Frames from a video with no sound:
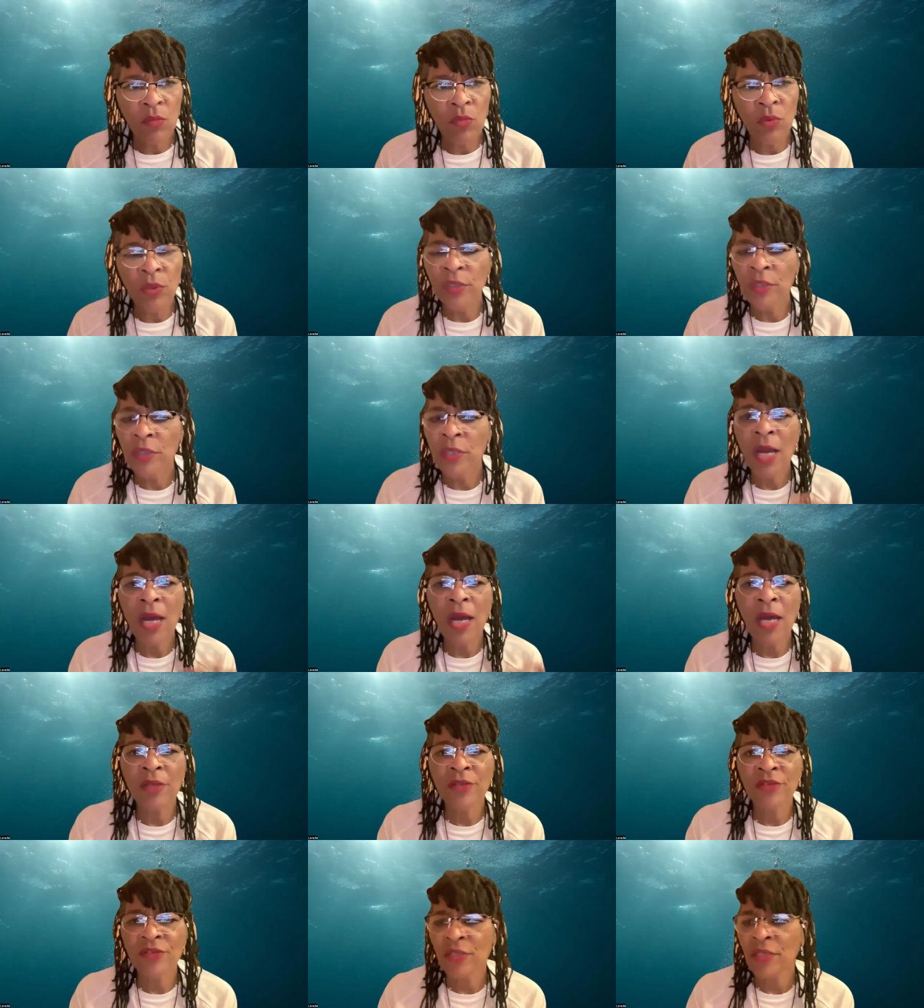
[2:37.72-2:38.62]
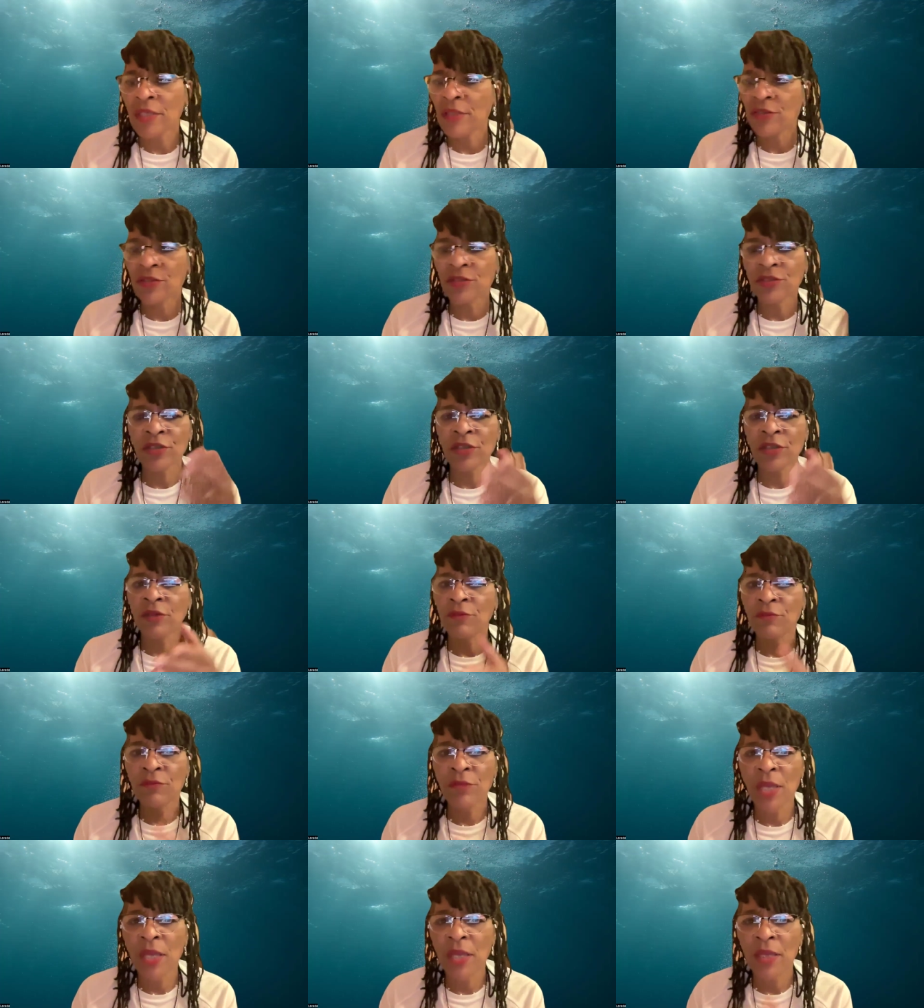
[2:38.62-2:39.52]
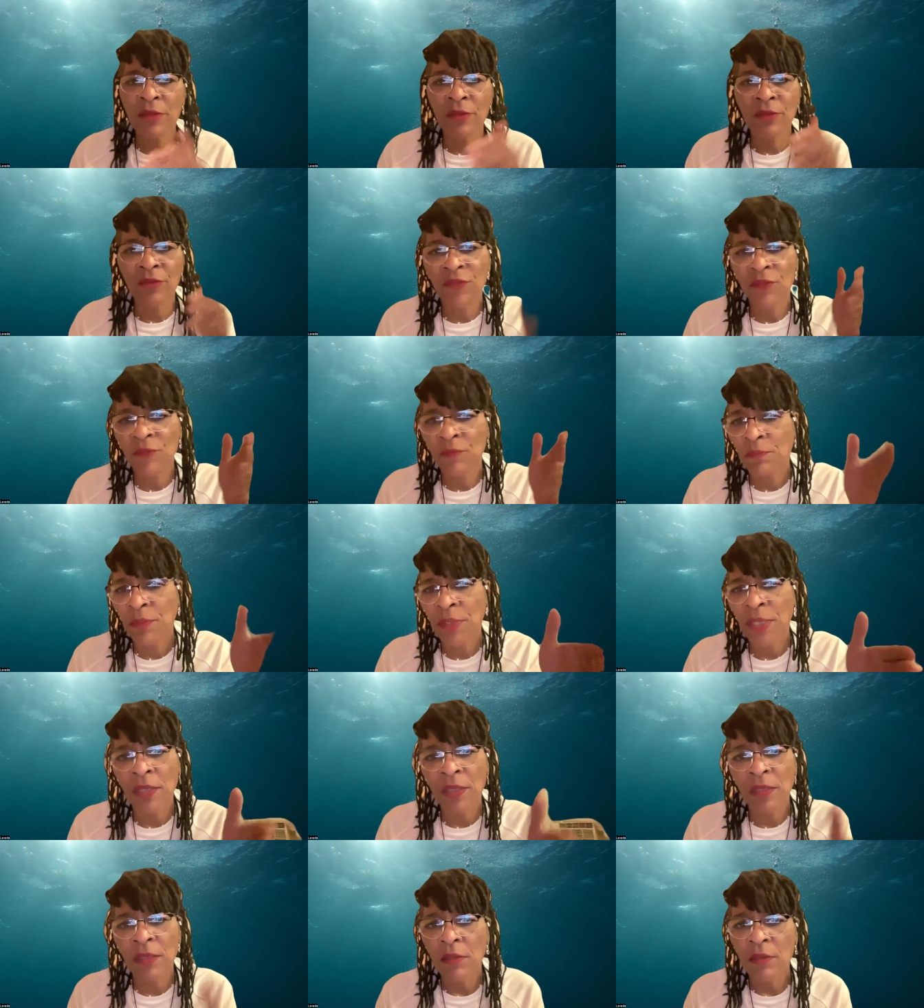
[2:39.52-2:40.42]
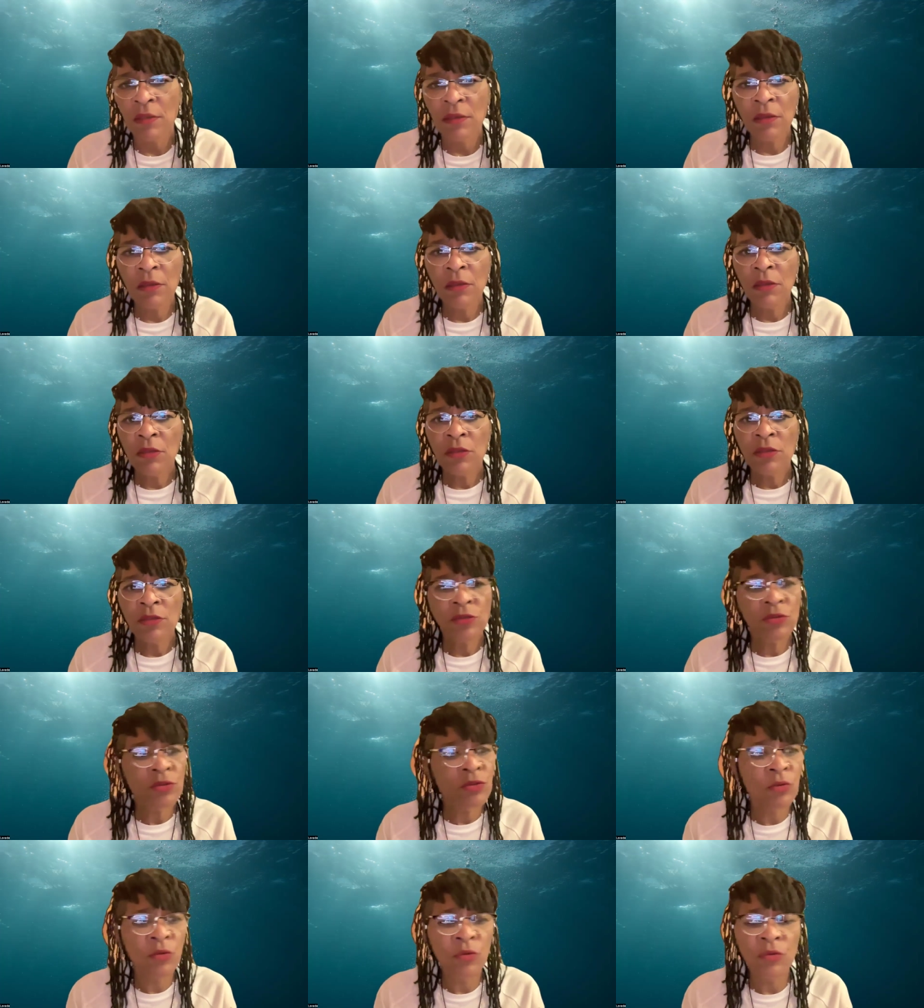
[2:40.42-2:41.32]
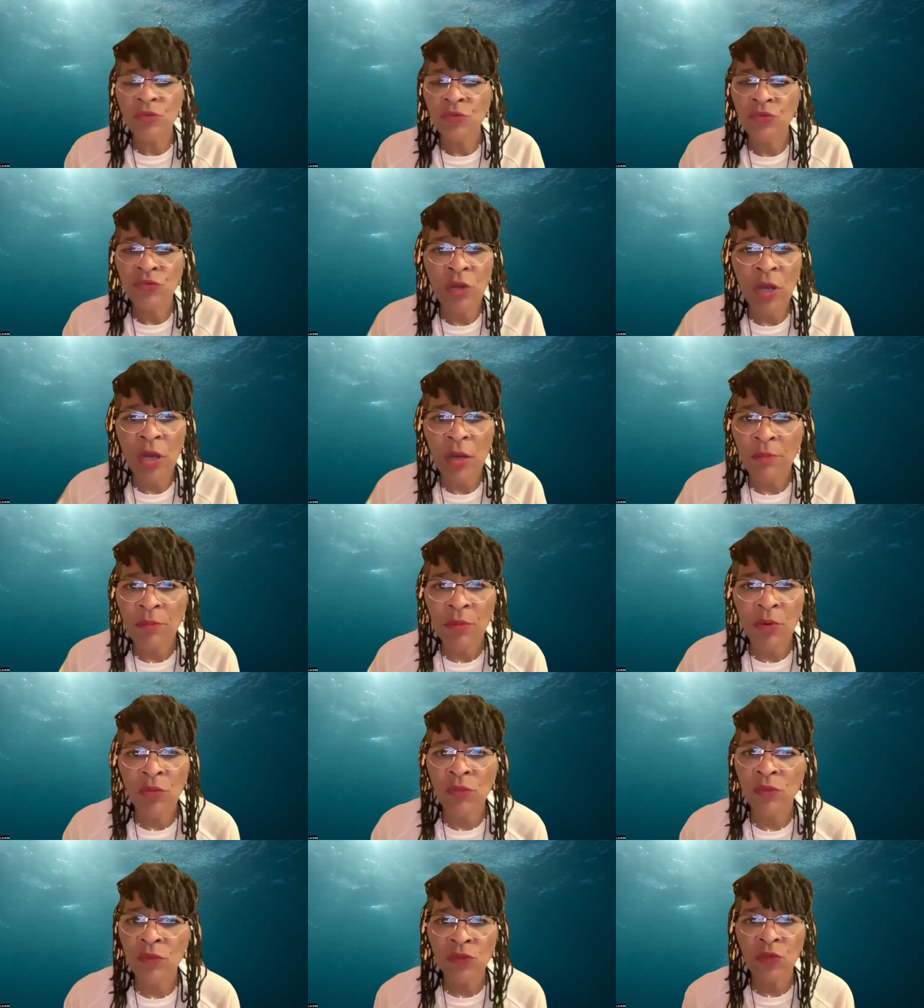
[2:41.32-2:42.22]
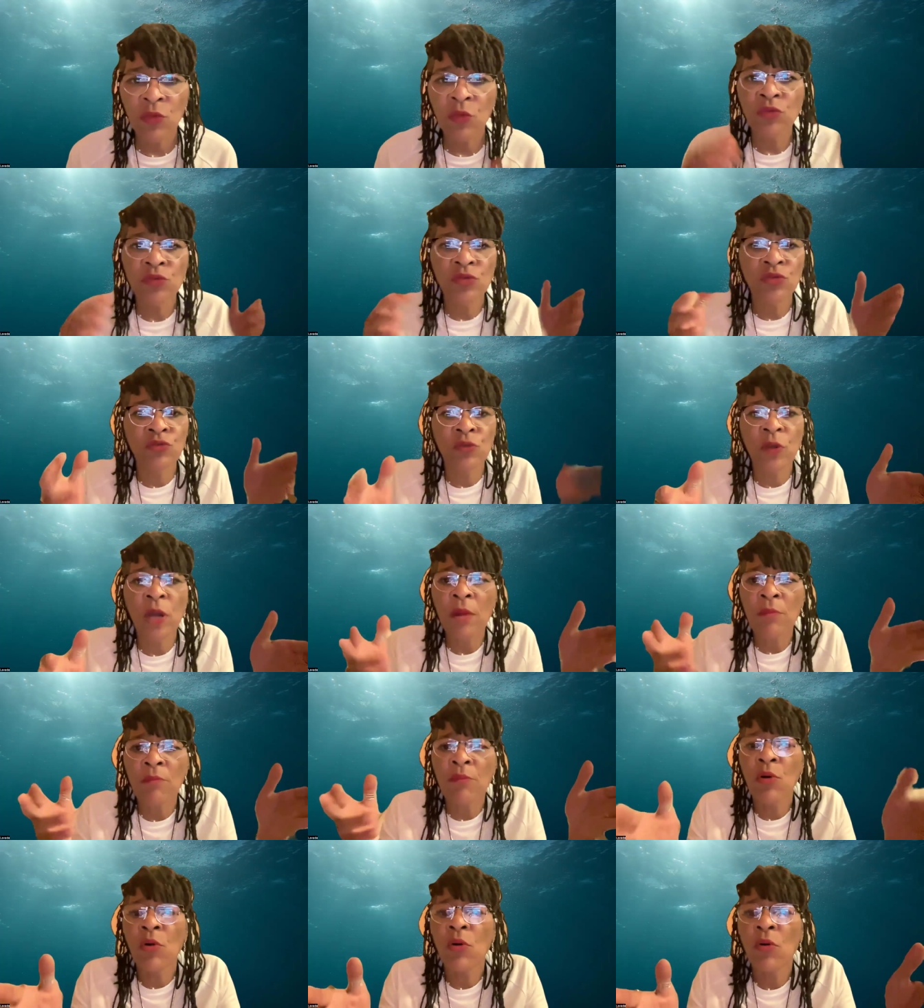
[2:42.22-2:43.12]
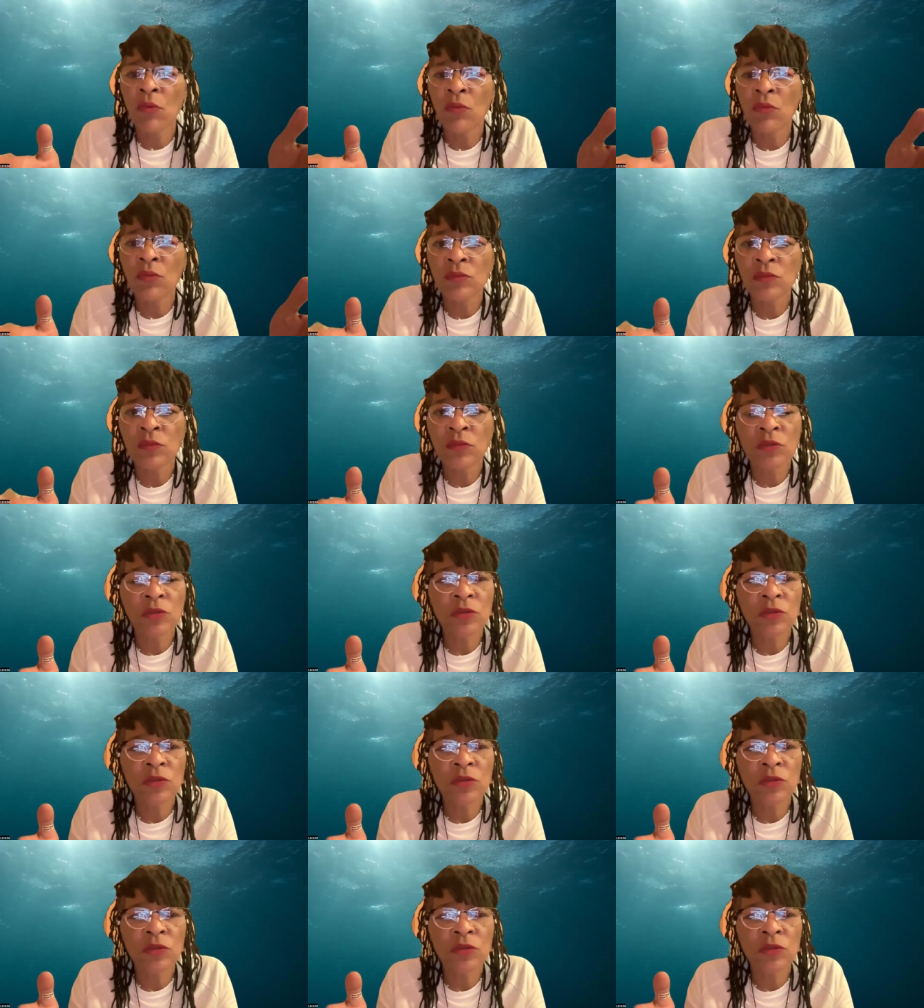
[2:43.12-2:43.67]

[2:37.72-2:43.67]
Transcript: when Yah said, Son of man, speak to those dry bones. Those dry bones